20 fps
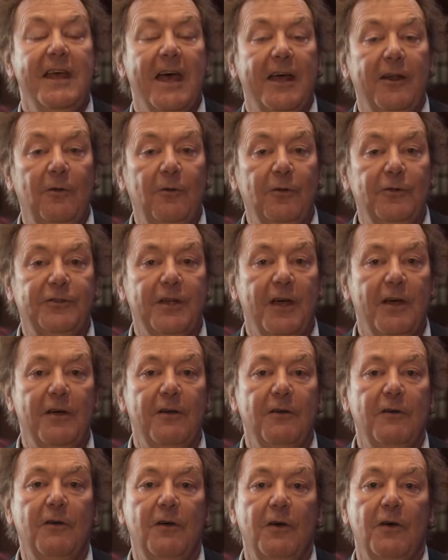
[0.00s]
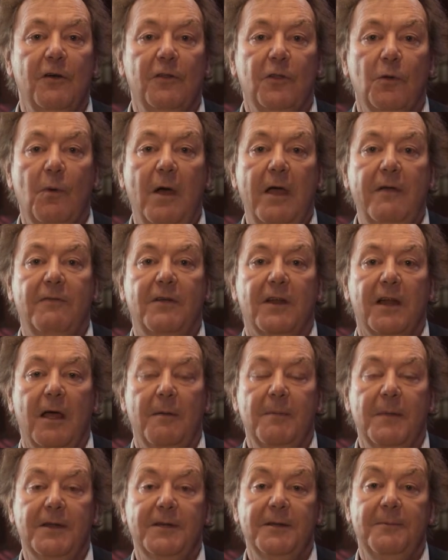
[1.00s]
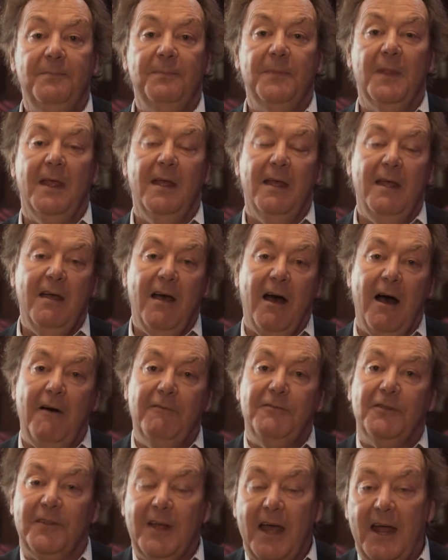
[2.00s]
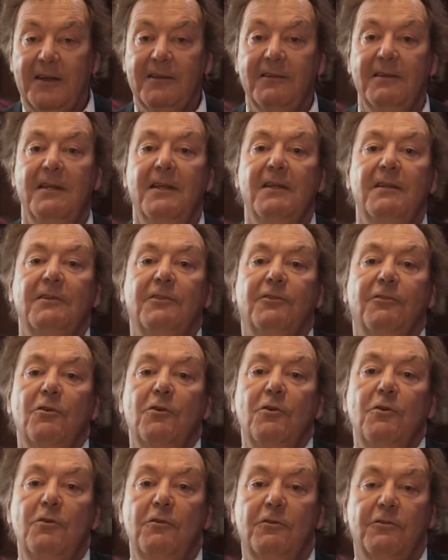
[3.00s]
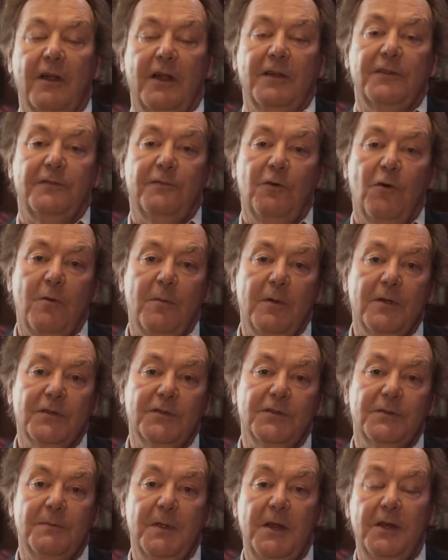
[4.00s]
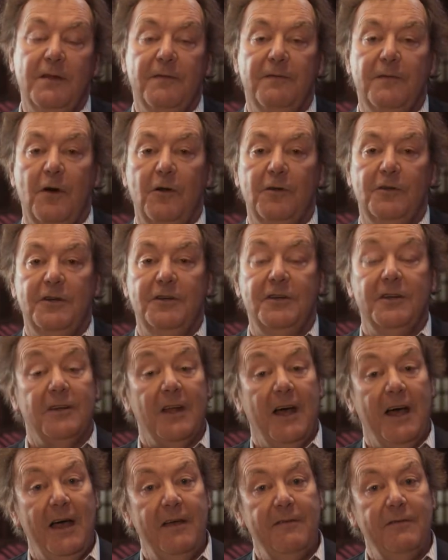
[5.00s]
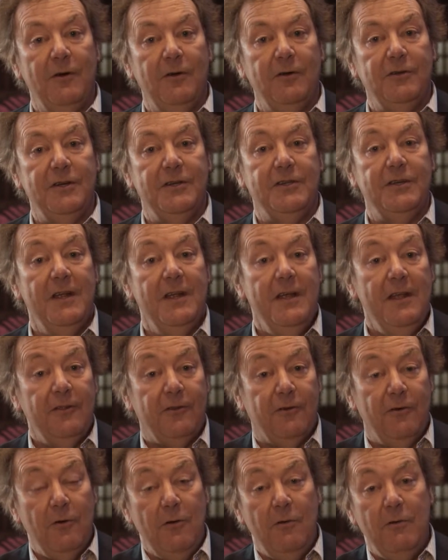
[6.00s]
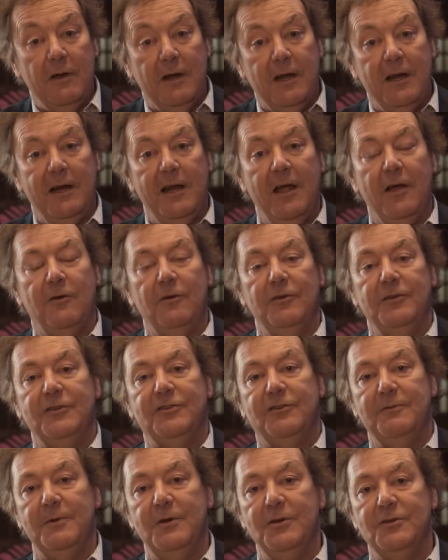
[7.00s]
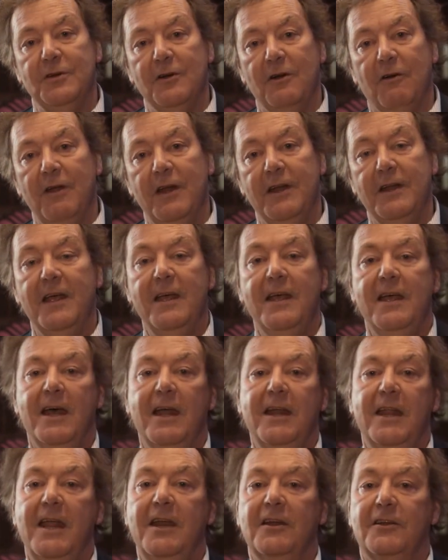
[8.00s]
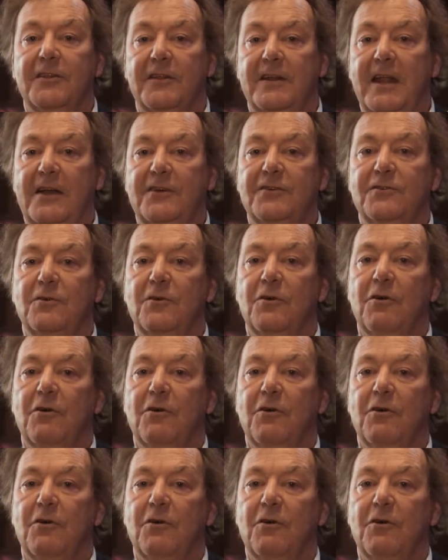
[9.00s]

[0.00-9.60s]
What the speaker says: and also the wave climate. After that, through transformers, medium voltage into high voltage, through a local distribution grid and into the national